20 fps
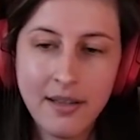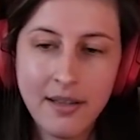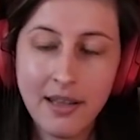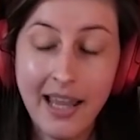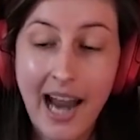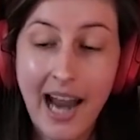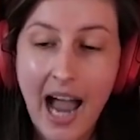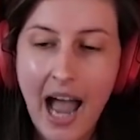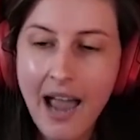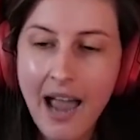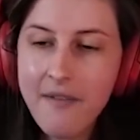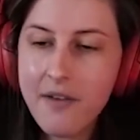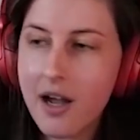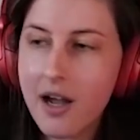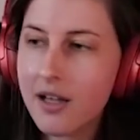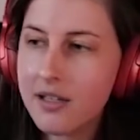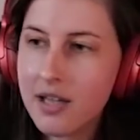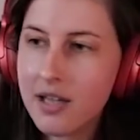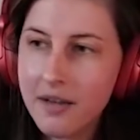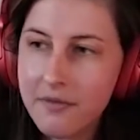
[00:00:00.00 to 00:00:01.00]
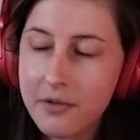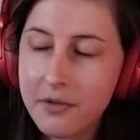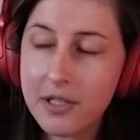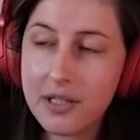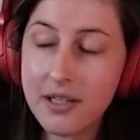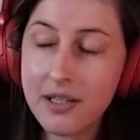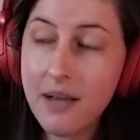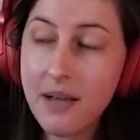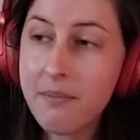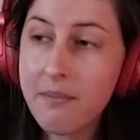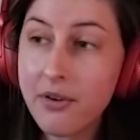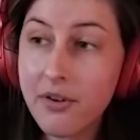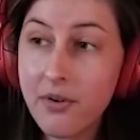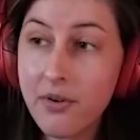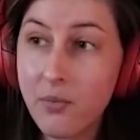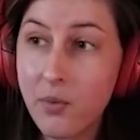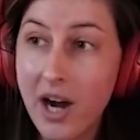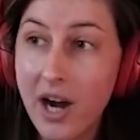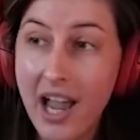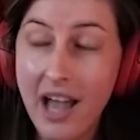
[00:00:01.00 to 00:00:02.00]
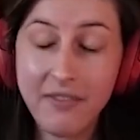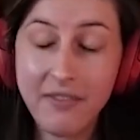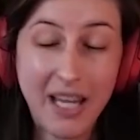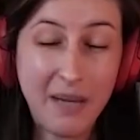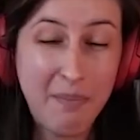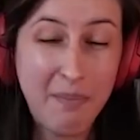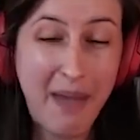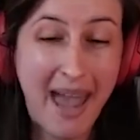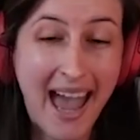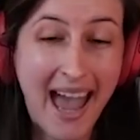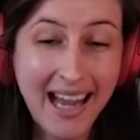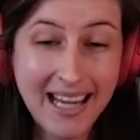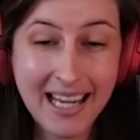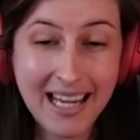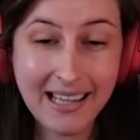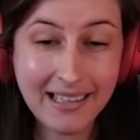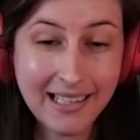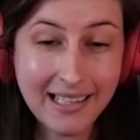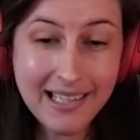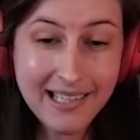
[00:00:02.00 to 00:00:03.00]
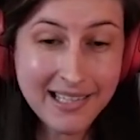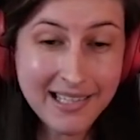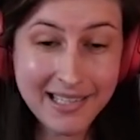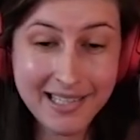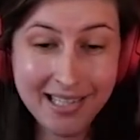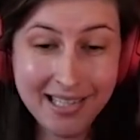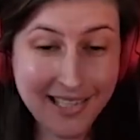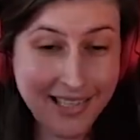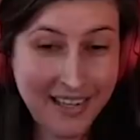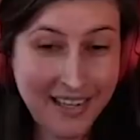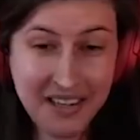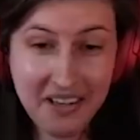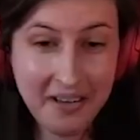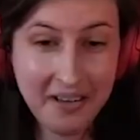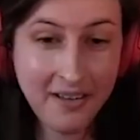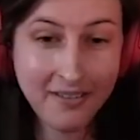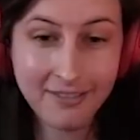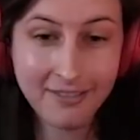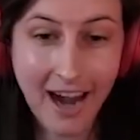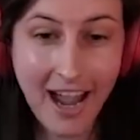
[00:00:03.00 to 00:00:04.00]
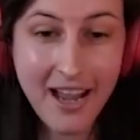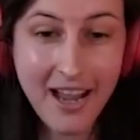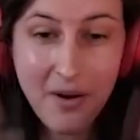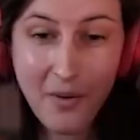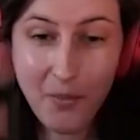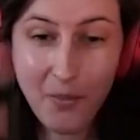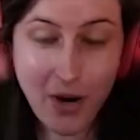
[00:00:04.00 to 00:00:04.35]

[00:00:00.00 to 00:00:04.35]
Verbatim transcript: like I have content, for example, where I have like packing lists, right?